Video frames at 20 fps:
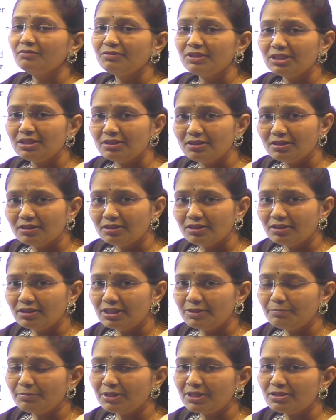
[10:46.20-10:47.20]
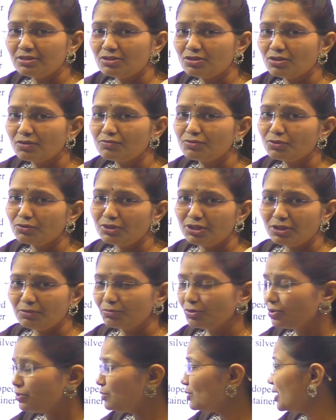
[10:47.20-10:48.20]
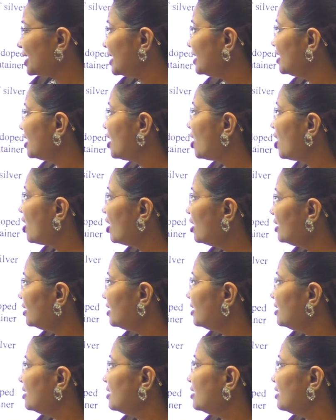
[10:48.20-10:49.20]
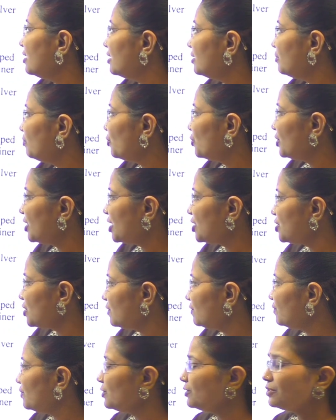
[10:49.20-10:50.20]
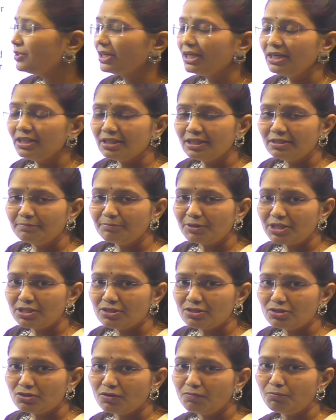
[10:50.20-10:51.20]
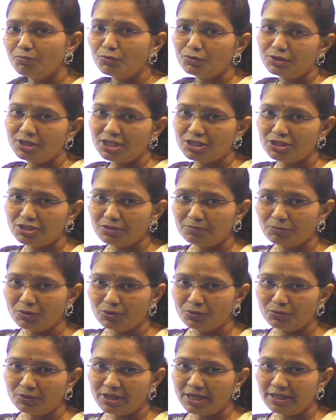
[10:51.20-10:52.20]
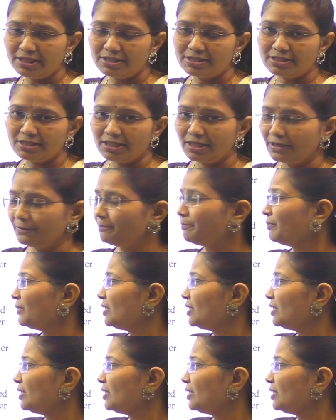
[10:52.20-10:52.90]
with in presence of sodium chloride, or potassium fluoride in presence of potassium chloride is there.